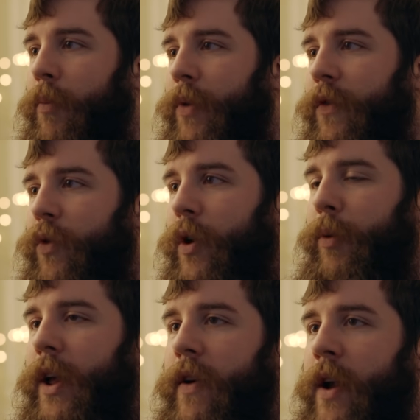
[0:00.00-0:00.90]
But if we're to
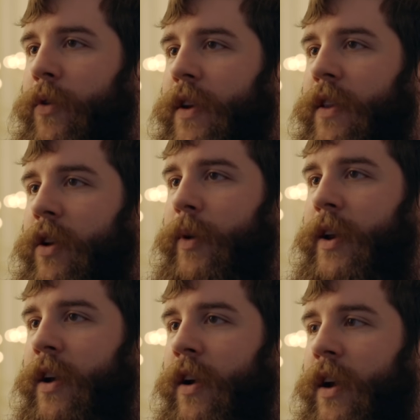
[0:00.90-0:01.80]
play around with it a little
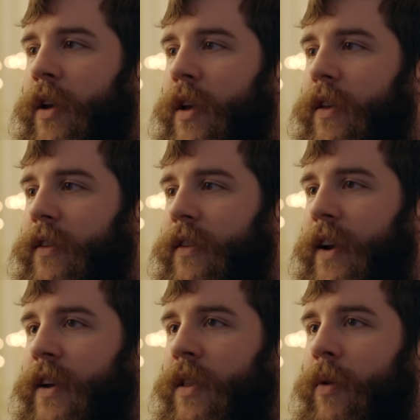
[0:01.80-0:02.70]
bit here,
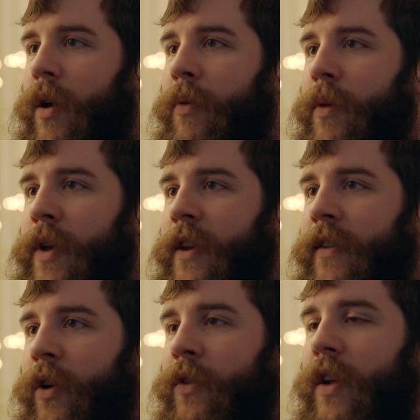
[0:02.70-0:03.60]
selecting the, uh, the
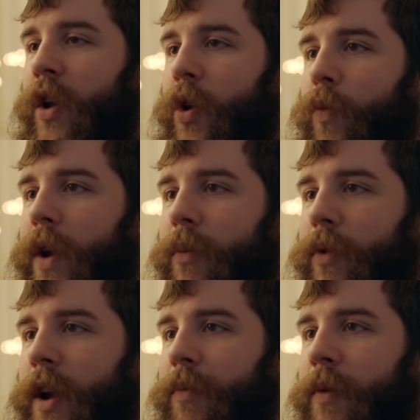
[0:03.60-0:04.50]
midtones, we can
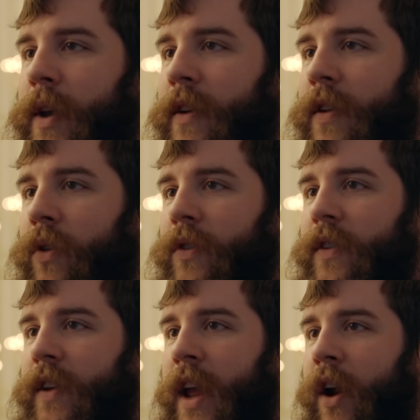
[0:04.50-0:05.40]
bring up the midtones
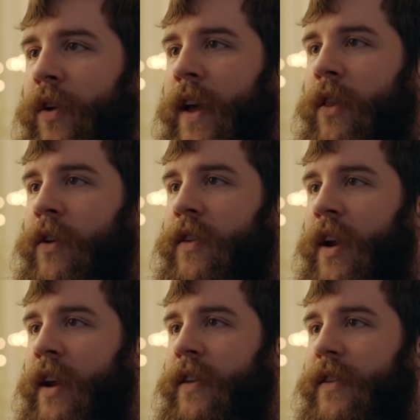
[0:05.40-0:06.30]
just a hair and that looks
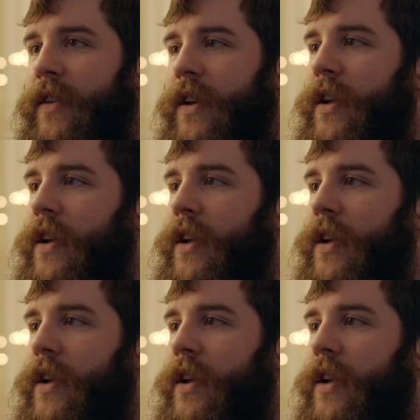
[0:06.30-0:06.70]
nice.